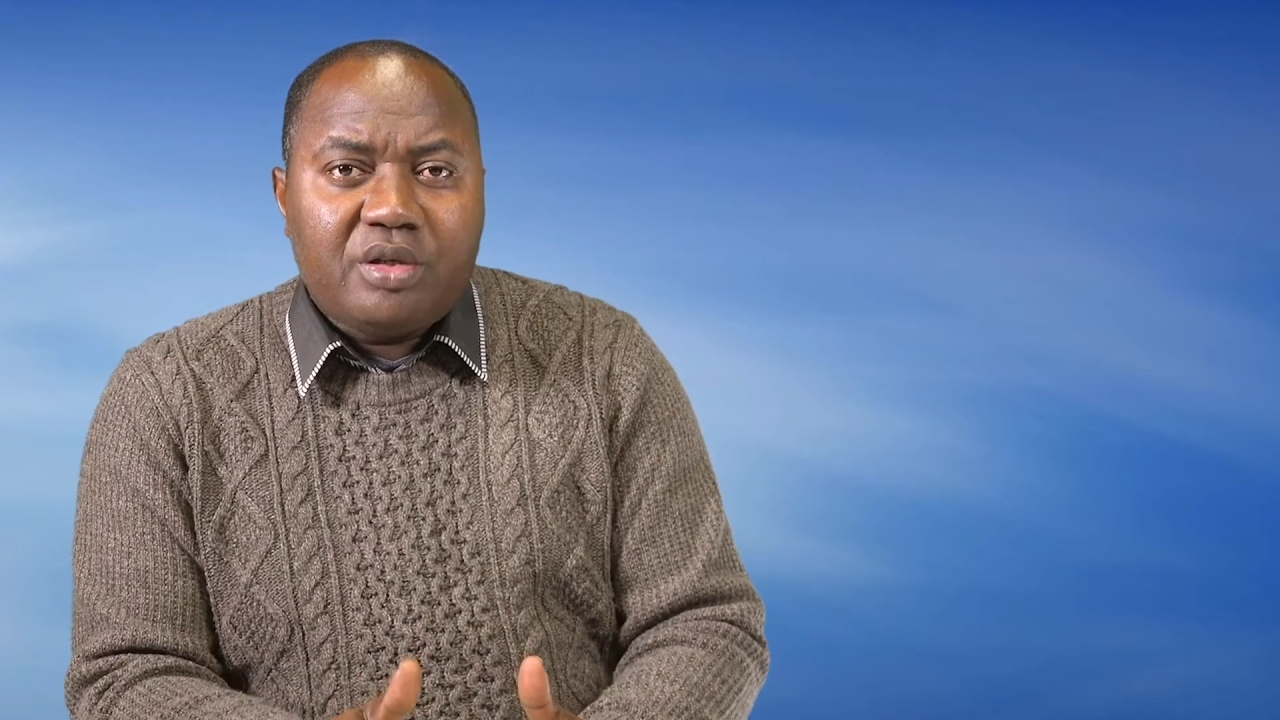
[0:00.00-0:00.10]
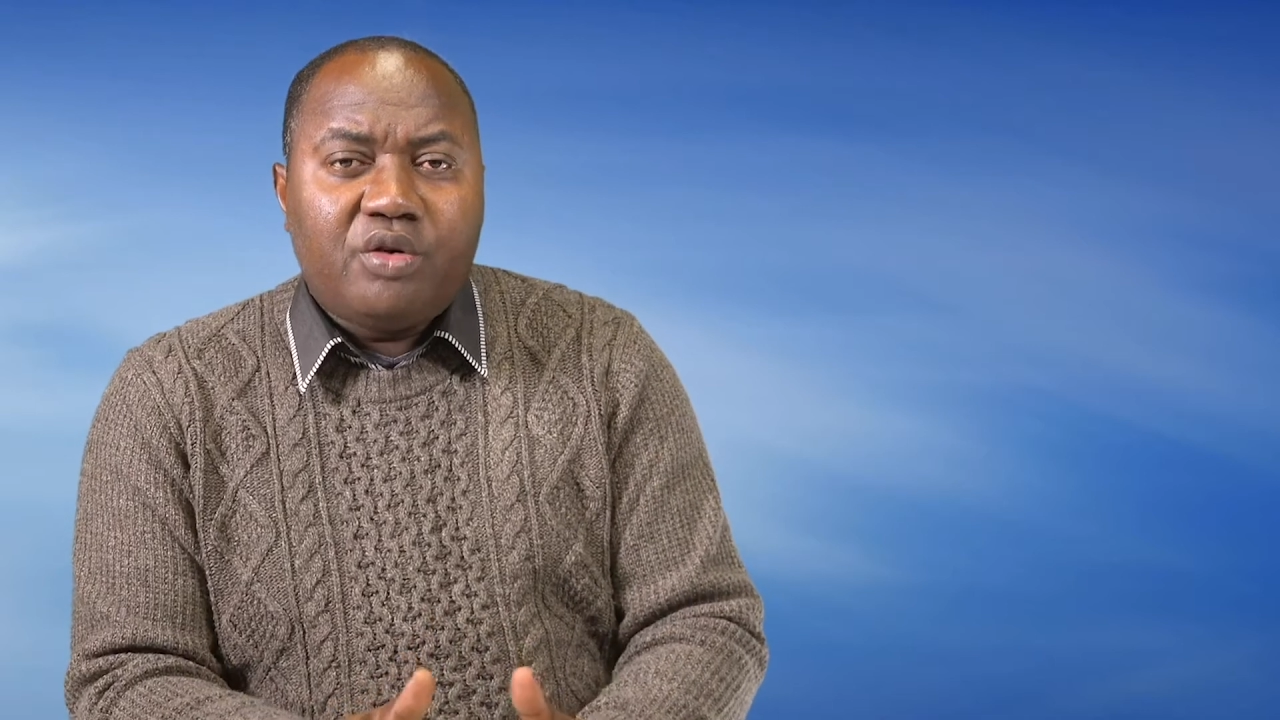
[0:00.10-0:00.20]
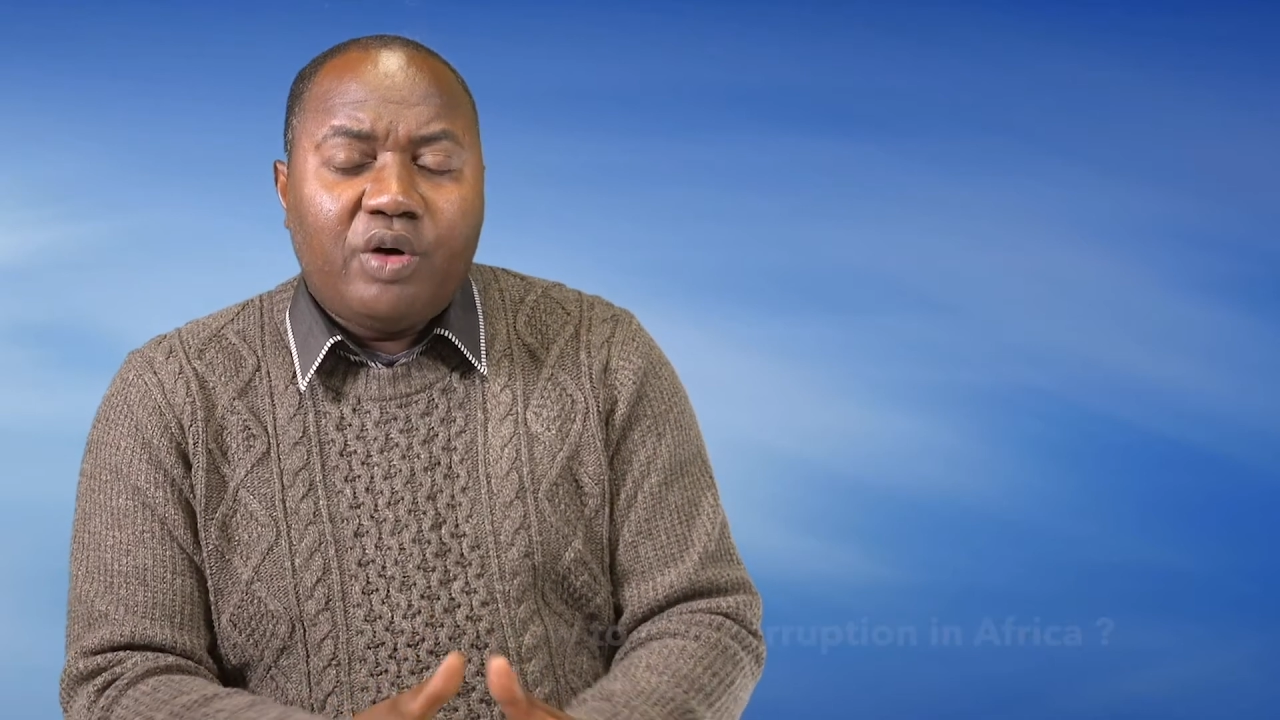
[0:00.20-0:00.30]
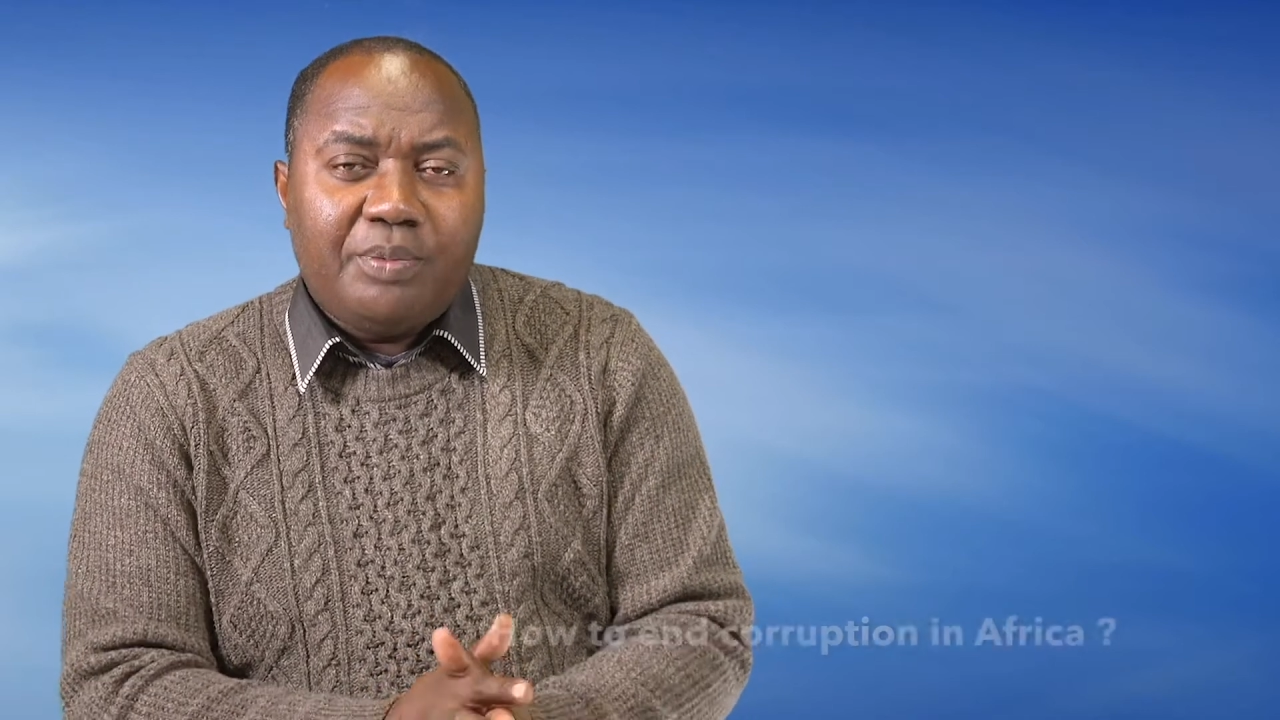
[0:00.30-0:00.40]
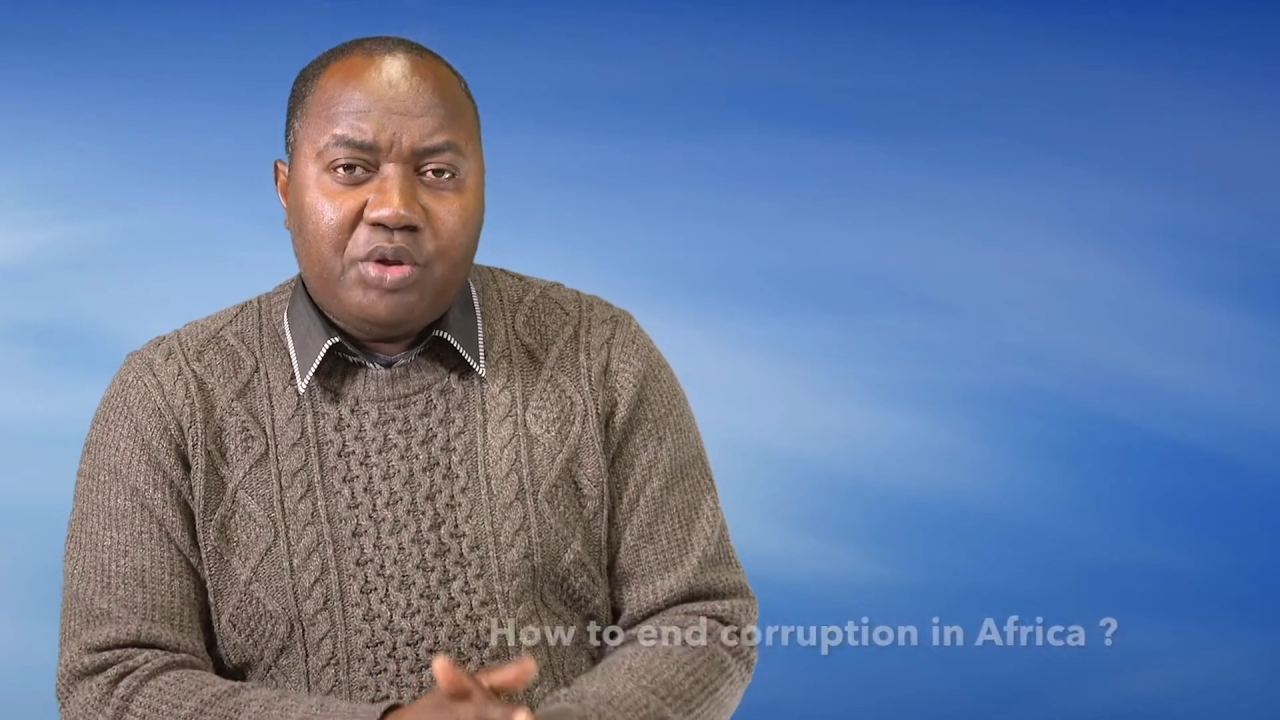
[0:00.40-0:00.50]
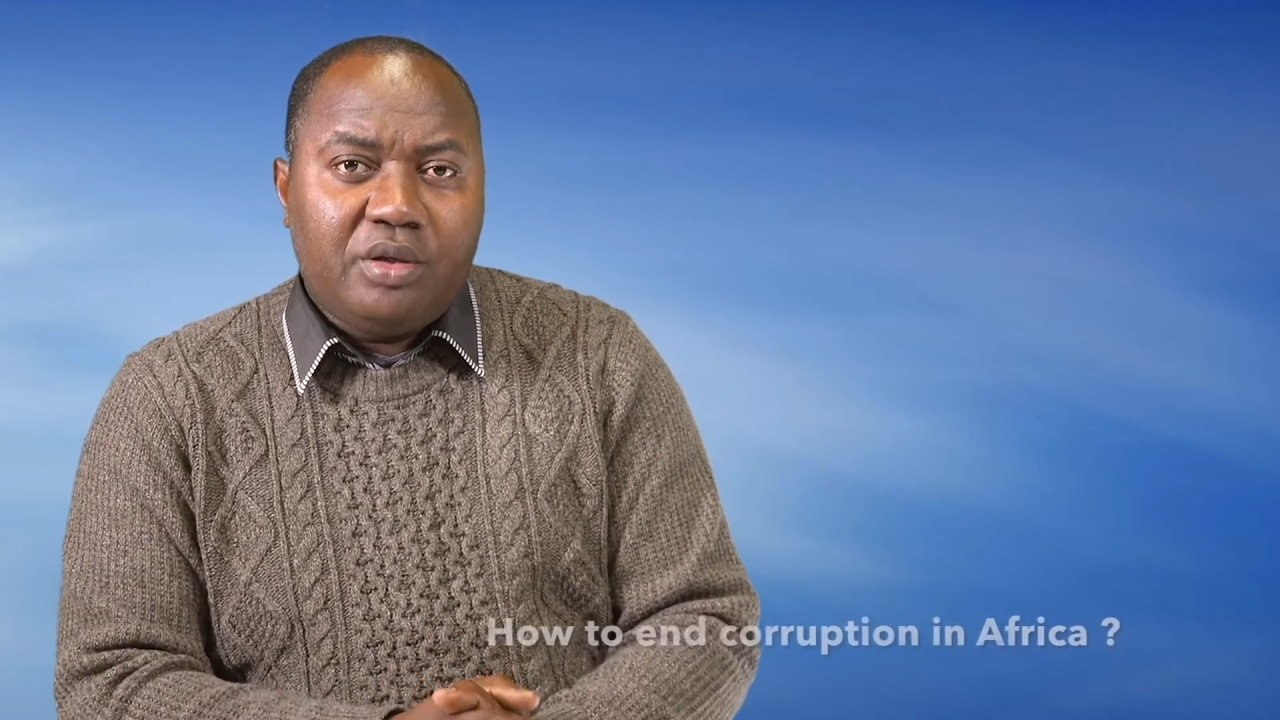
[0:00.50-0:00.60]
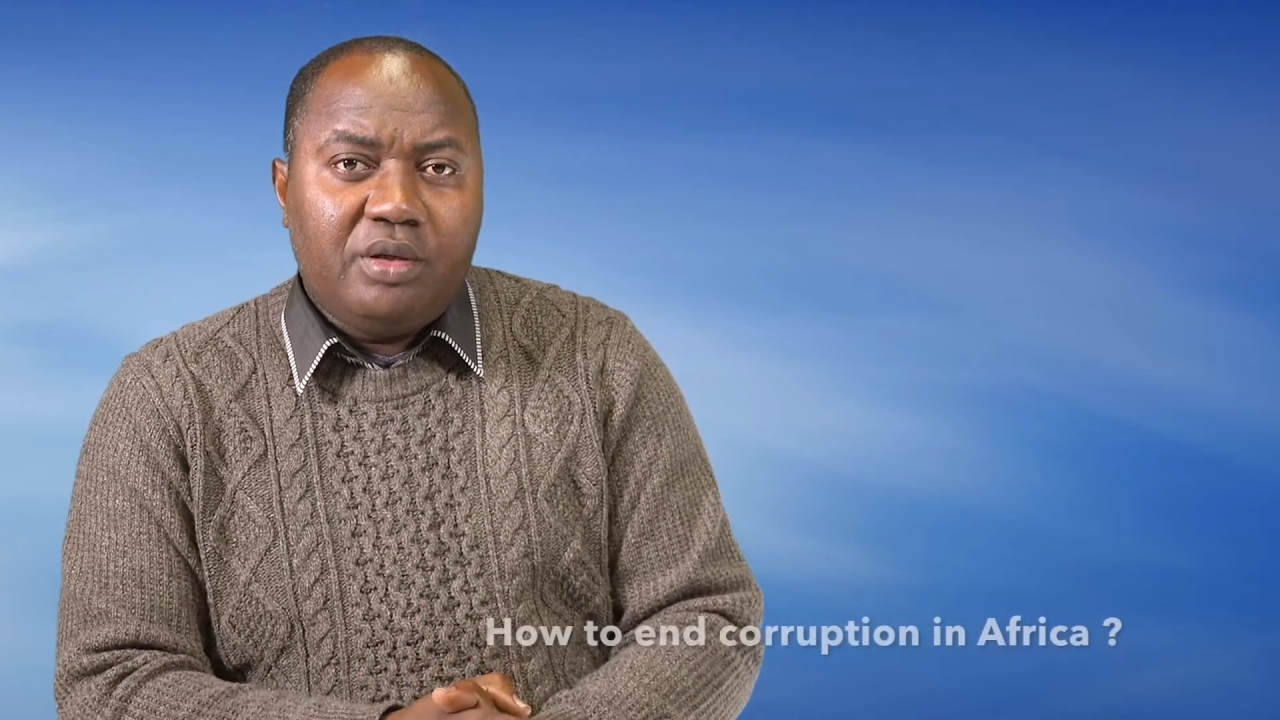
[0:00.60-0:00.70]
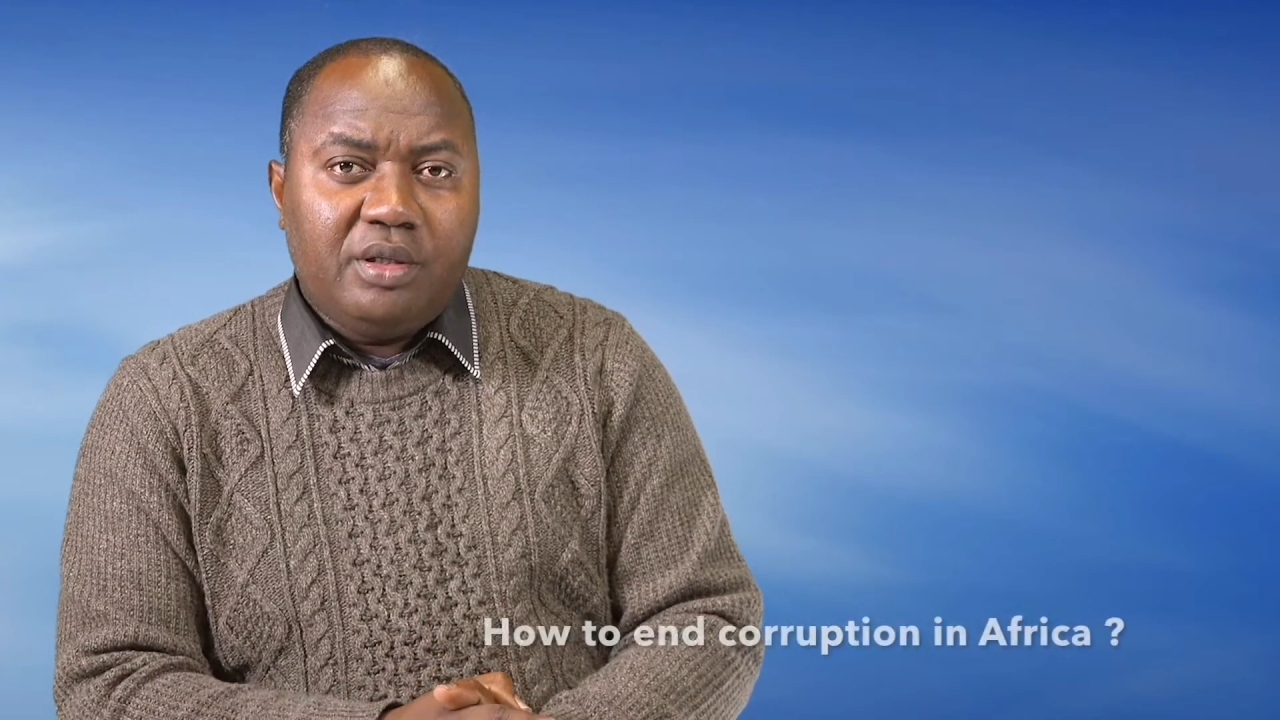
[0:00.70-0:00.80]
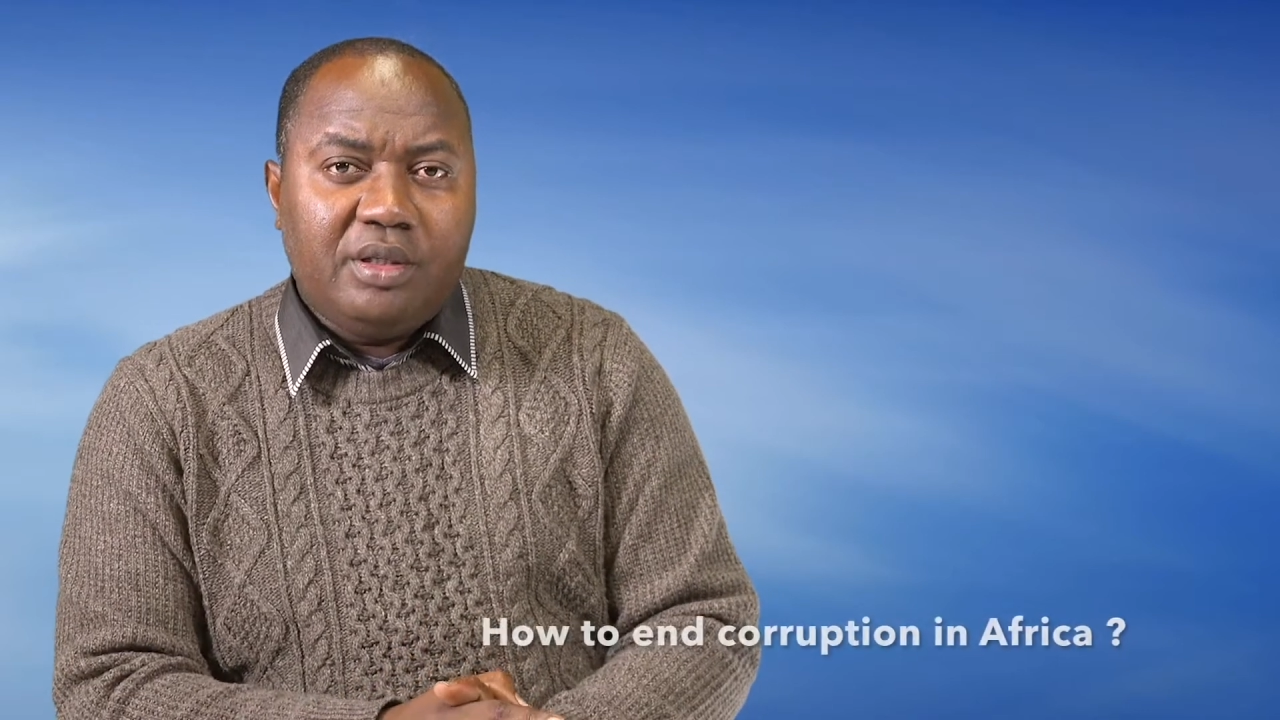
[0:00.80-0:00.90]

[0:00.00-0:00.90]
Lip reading: corruption